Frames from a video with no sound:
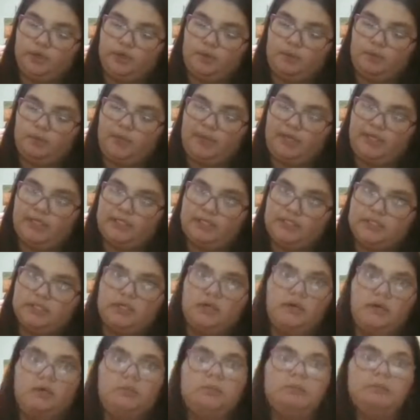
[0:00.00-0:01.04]
make
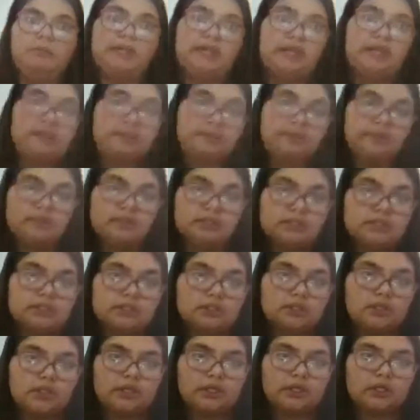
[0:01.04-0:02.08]
some mini bees,
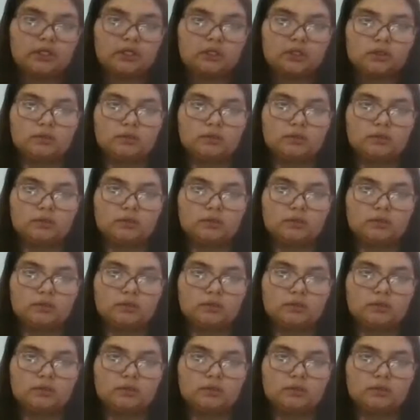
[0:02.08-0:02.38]
like,